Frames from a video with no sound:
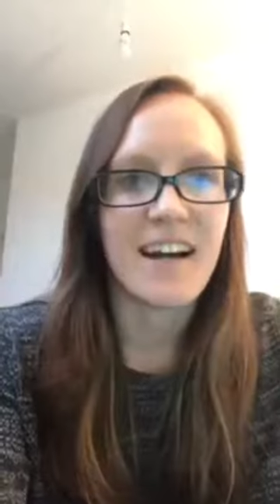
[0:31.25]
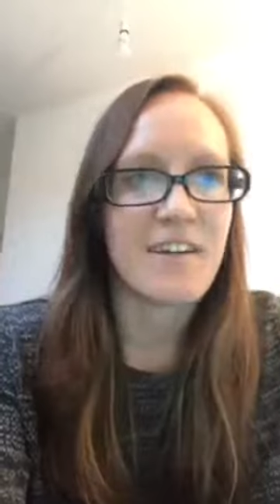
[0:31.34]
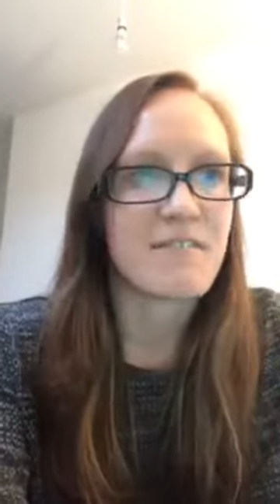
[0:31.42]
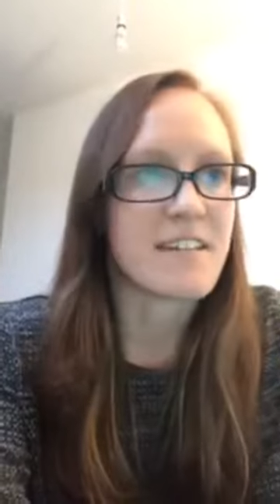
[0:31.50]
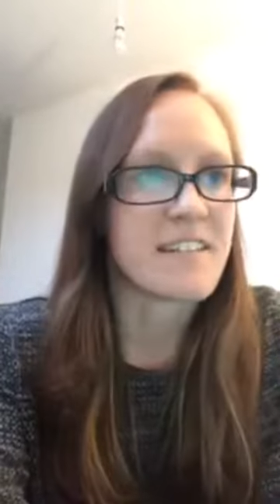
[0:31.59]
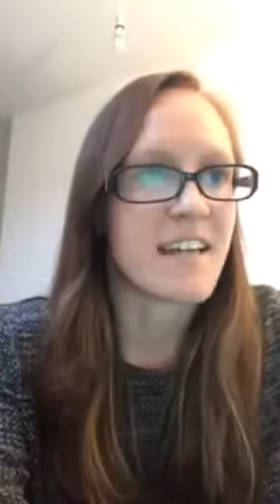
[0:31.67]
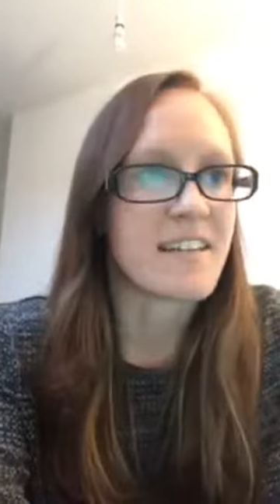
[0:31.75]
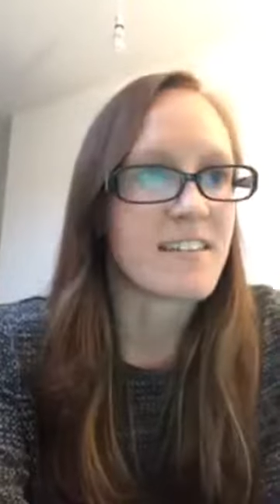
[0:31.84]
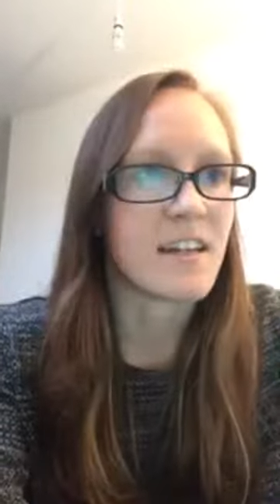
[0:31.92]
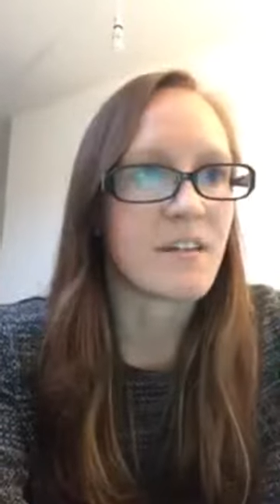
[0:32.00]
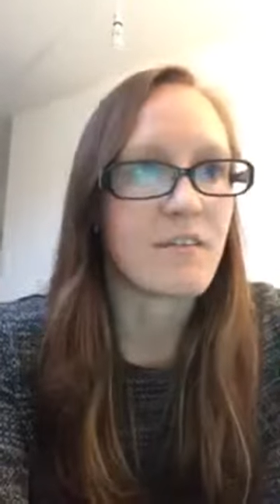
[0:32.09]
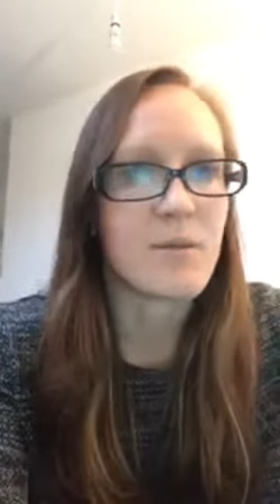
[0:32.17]

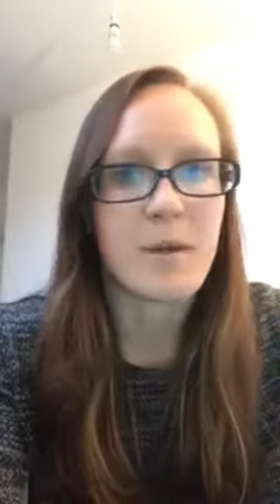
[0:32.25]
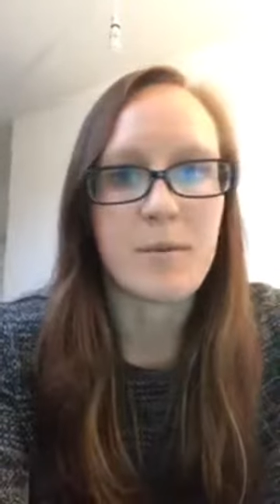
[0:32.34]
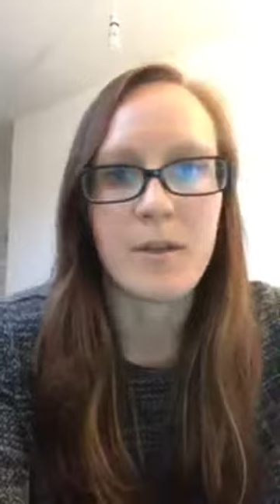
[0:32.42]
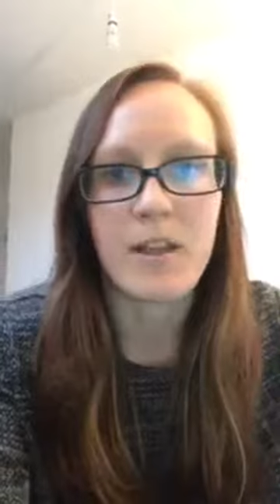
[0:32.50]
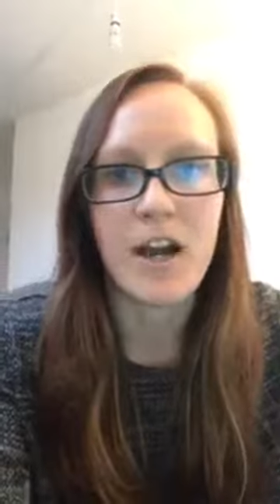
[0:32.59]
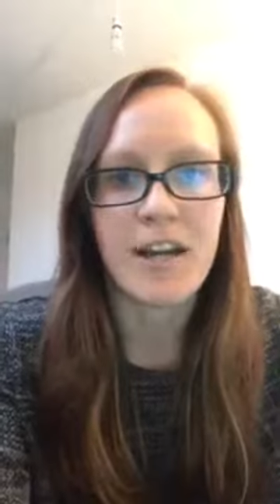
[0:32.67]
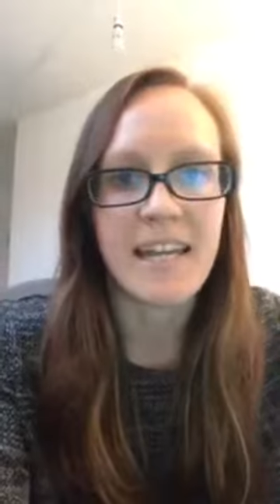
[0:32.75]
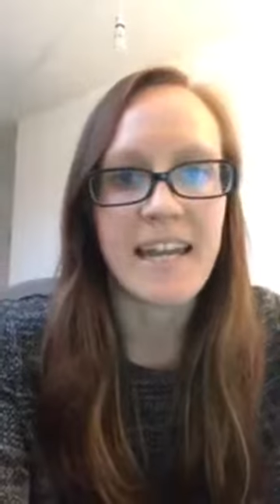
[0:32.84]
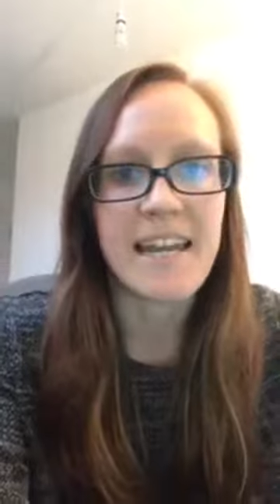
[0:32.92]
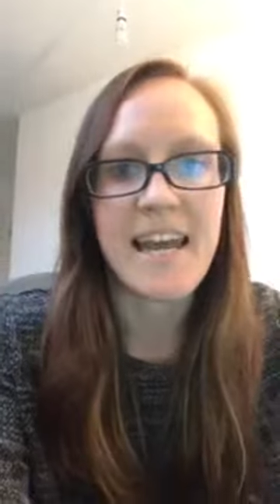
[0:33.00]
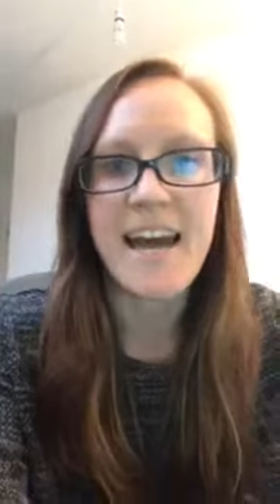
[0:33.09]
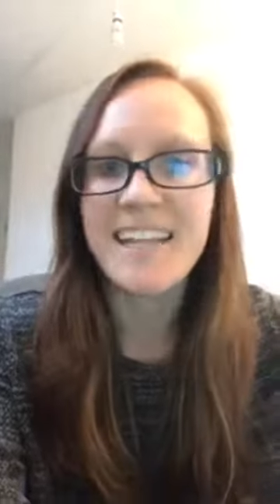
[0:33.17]
fantastic. A few people logging
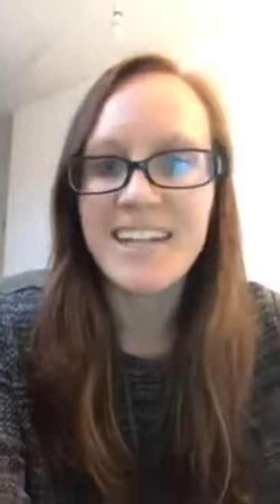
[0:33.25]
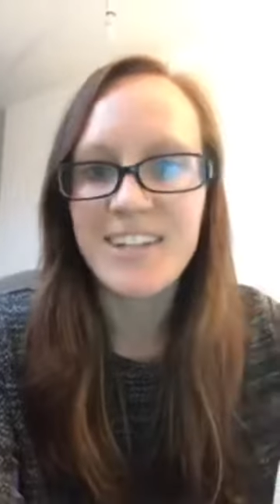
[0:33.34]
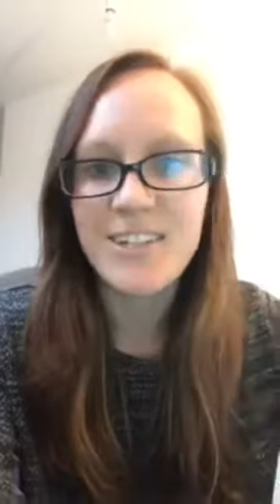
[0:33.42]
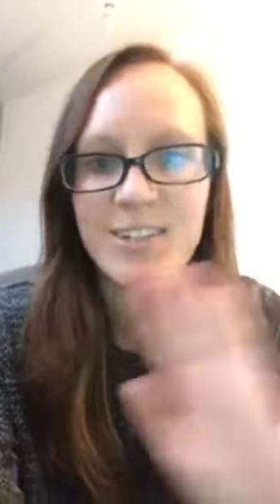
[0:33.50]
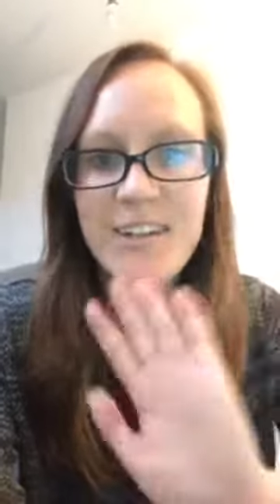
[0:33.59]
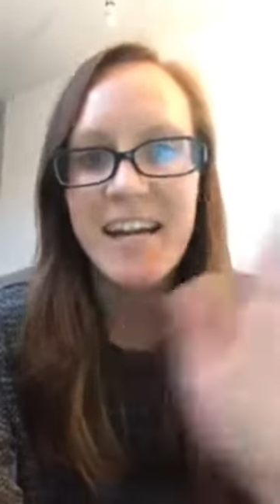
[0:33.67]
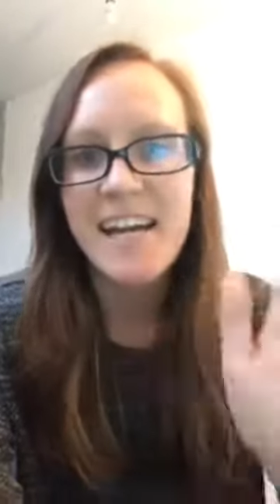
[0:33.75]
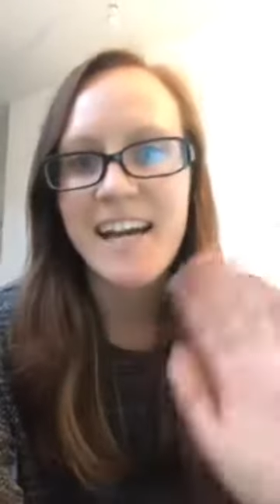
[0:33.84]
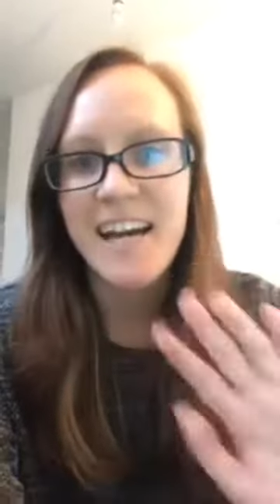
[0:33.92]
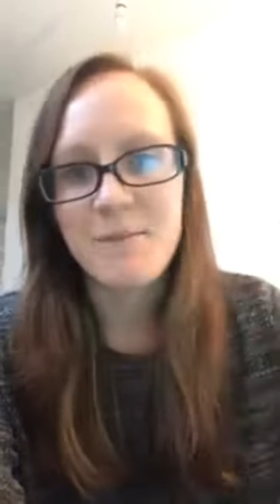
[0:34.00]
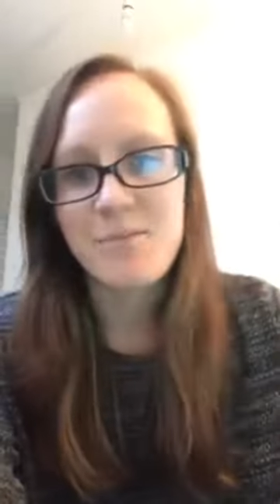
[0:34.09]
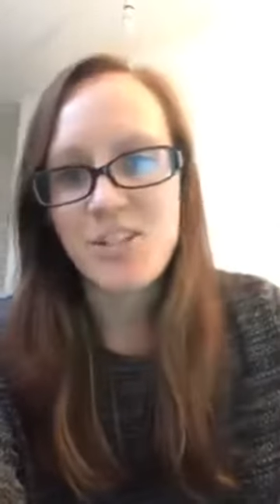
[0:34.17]
in. Hello,
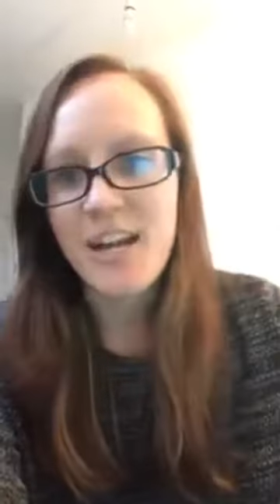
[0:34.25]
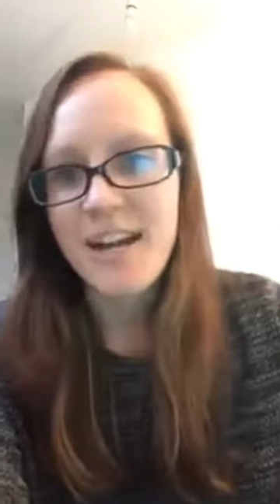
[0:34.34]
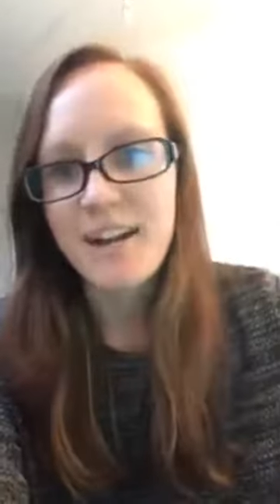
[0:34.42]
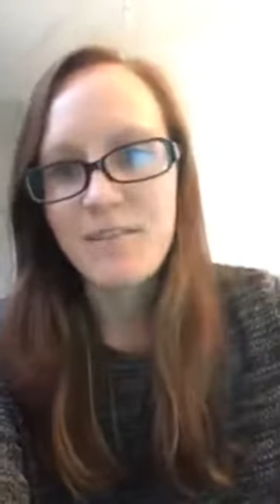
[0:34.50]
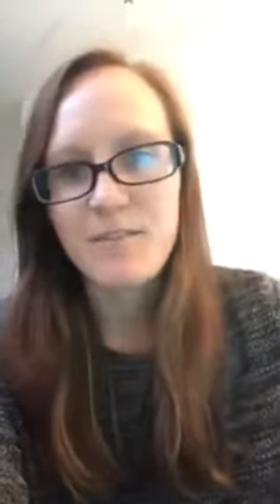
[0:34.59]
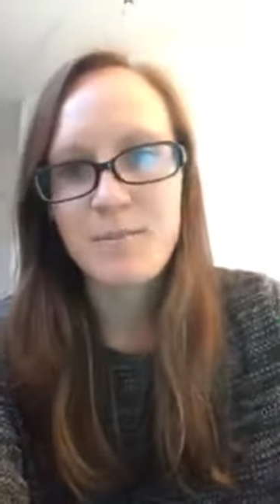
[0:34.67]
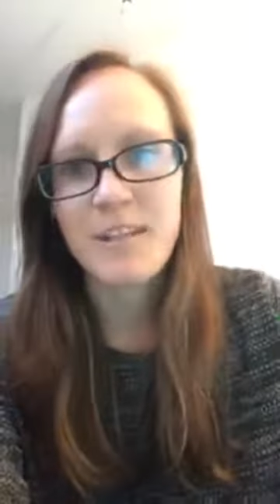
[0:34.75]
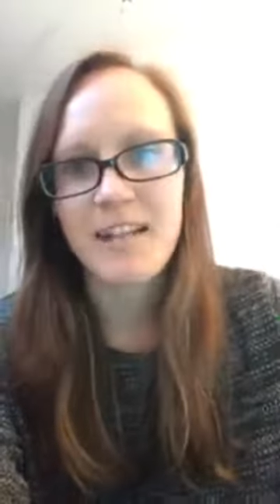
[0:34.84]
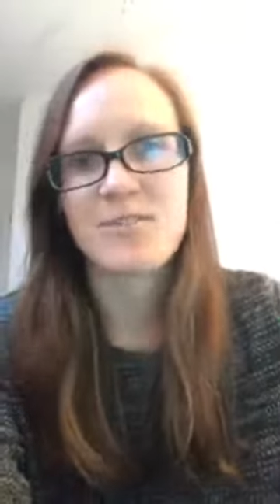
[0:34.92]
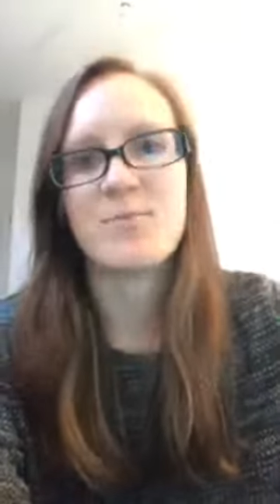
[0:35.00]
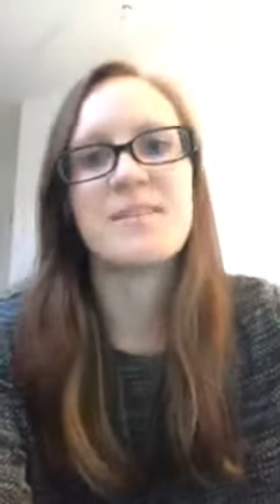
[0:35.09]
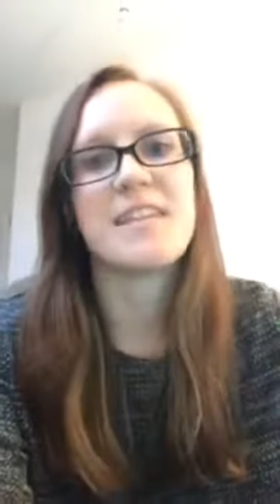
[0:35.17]
I'm Shan from
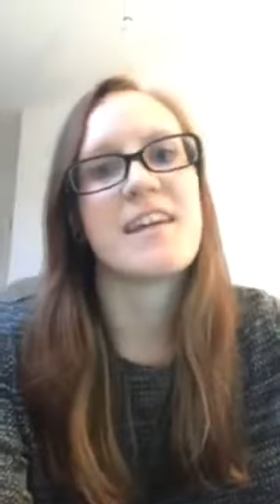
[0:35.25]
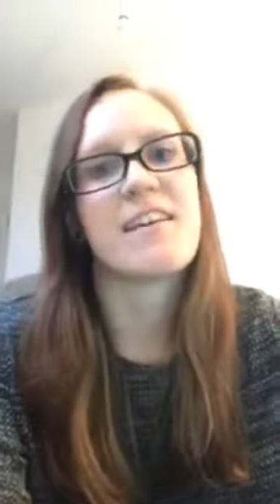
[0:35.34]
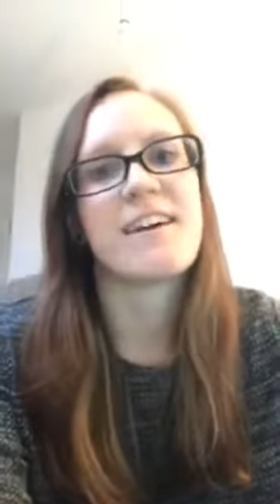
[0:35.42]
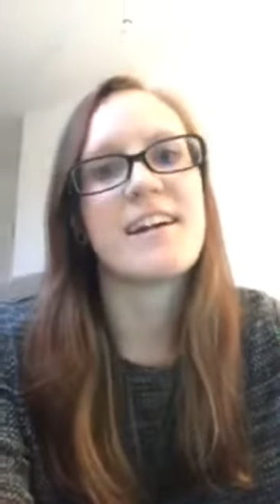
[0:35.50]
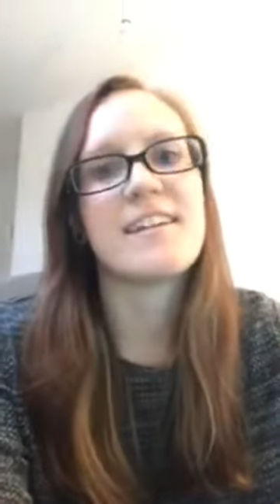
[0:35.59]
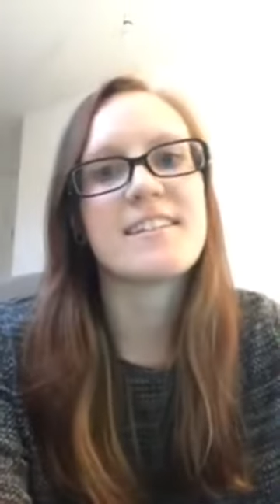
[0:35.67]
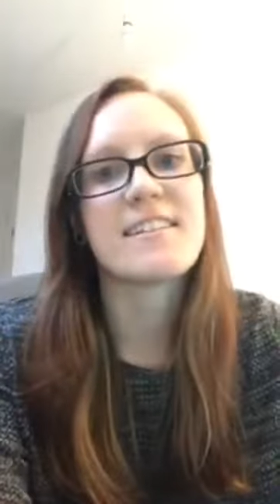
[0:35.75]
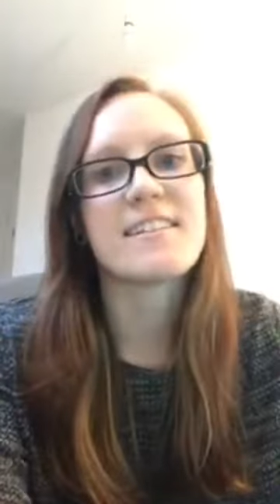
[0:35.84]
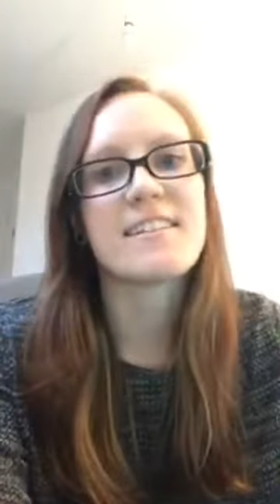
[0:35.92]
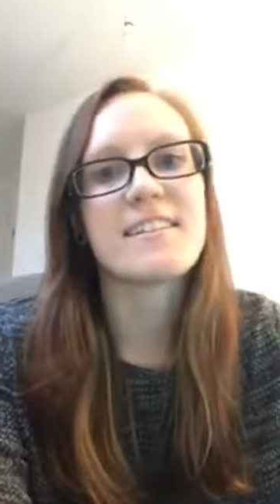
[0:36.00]
Classroom Secrets.